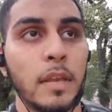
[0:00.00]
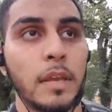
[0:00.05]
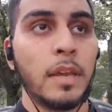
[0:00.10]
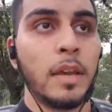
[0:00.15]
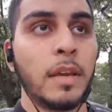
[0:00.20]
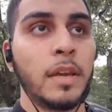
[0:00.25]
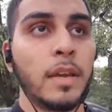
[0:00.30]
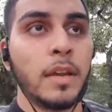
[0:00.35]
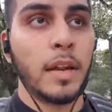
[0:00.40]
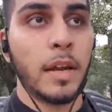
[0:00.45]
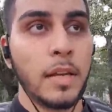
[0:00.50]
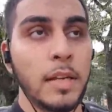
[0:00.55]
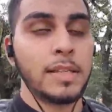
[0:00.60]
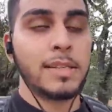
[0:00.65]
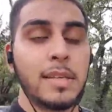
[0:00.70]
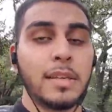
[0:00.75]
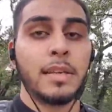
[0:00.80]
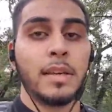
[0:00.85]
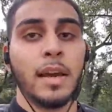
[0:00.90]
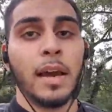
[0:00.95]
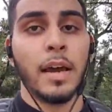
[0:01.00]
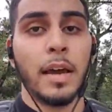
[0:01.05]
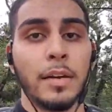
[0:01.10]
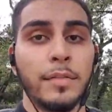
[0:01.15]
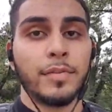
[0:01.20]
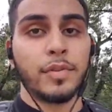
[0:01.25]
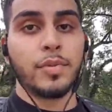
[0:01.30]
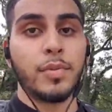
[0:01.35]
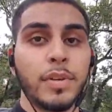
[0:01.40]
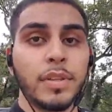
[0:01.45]
and I need to have
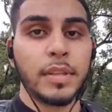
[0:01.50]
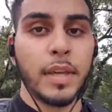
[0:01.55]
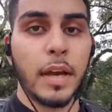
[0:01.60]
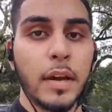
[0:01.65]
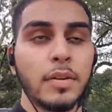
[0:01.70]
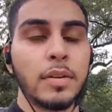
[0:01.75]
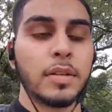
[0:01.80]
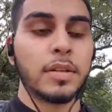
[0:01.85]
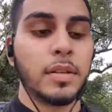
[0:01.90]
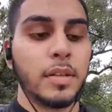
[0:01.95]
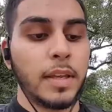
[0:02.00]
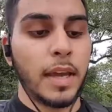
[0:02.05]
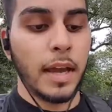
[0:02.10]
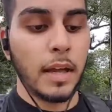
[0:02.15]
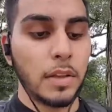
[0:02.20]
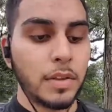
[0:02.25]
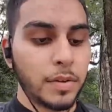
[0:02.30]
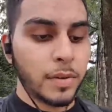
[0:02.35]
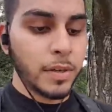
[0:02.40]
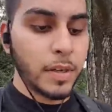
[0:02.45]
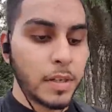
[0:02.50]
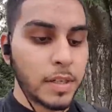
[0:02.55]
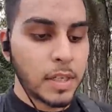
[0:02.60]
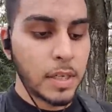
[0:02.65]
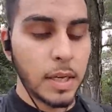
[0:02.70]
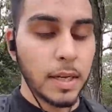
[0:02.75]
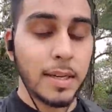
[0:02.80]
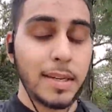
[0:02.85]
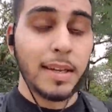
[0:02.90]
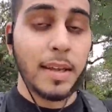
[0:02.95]
3,000 calories
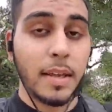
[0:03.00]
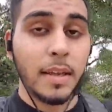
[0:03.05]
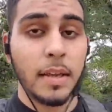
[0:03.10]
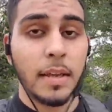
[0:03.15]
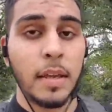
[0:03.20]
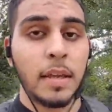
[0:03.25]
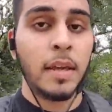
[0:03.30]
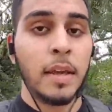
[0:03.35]
a day.